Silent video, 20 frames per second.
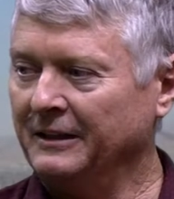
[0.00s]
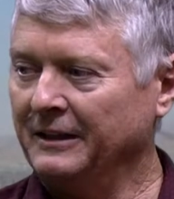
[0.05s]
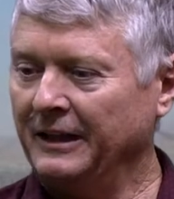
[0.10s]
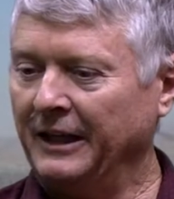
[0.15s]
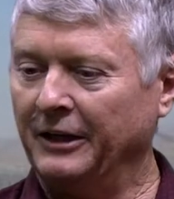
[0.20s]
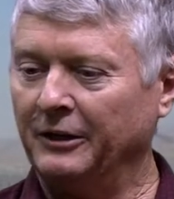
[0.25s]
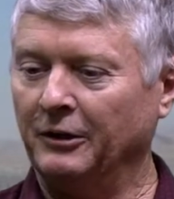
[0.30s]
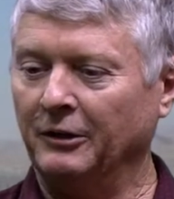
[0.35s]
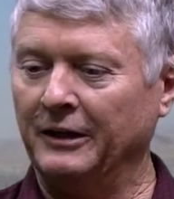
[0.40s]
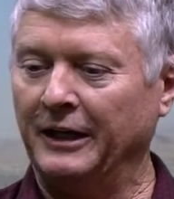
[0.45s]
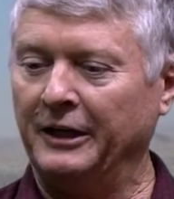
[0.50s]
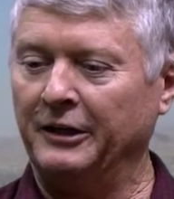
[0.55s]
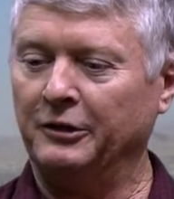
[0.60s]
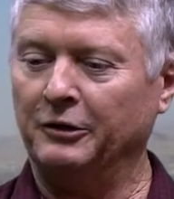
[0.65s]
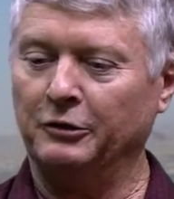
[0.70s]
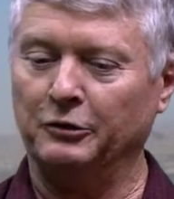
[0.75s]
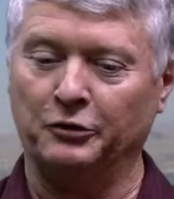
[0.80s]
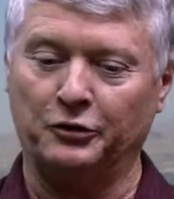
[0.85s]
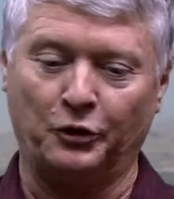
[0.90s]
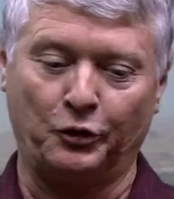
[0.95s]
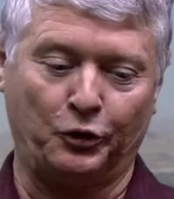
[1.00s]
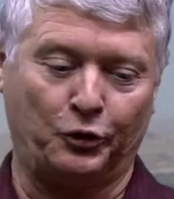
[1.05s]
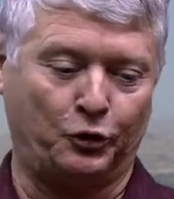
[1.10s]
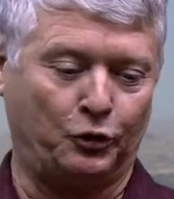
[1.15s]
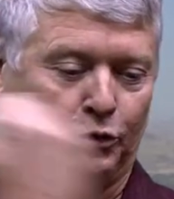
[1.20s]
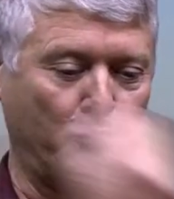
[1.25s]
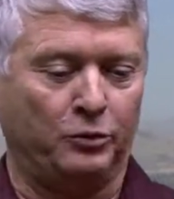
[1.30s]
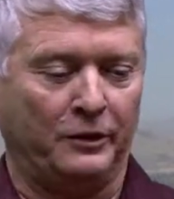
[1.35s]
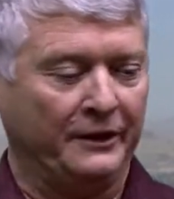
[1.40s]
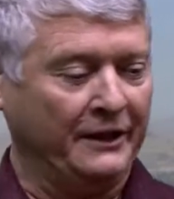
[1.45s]
And all I heard was,
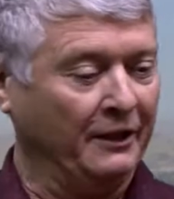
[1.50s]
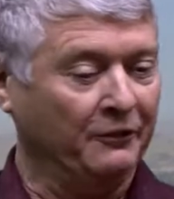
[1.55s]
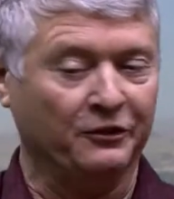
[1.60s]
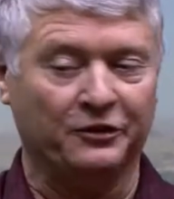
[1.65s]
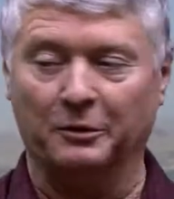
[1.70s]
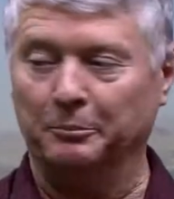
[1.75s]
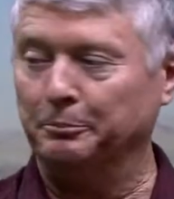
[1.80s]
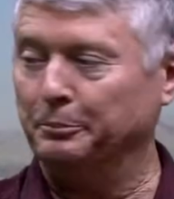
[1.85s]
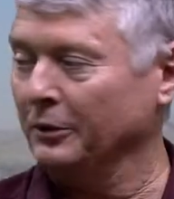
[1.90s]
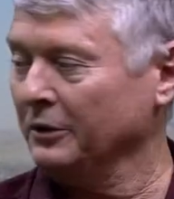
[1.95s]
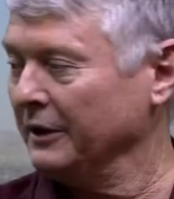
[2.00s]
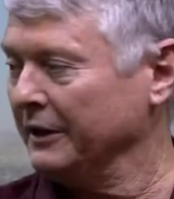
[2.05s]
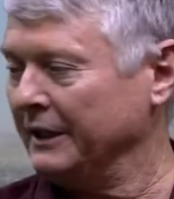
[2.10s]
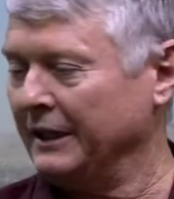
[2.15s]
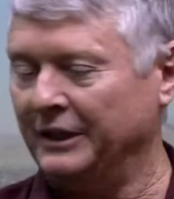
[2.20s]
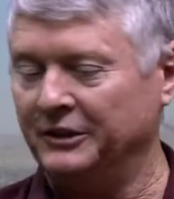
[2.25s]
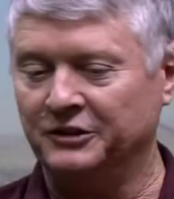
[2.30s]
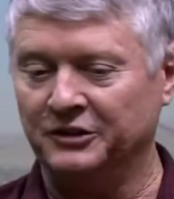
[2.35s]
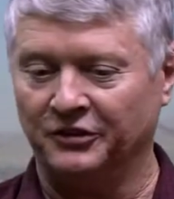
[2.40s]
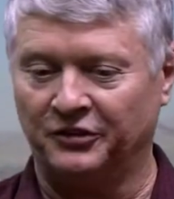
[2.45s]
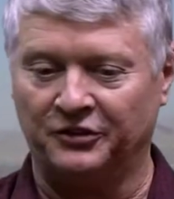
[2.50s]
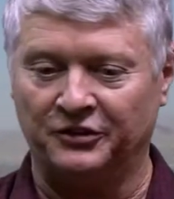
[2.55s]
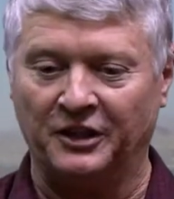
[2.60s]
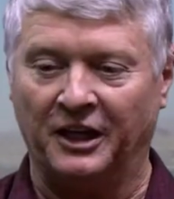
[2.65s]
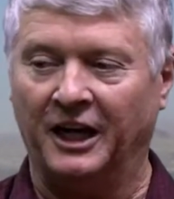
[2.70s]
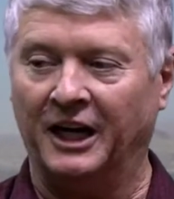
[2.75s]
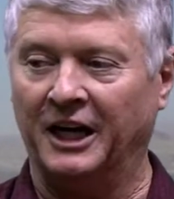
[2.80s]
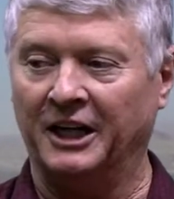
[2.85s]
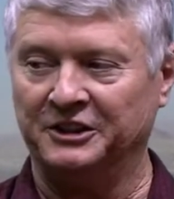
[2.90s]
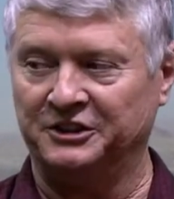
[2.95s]
whew, and that was a bullet I just
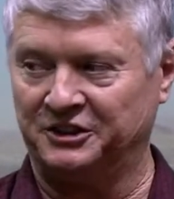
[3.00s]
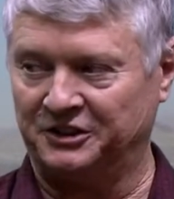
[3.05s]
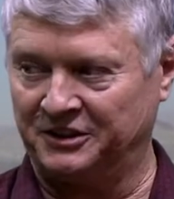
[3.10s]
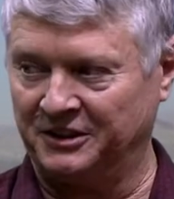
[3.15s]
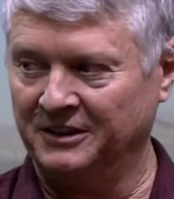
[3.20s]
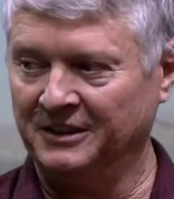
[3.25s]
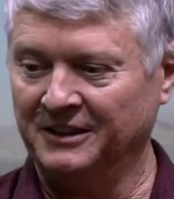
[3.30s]
dodged.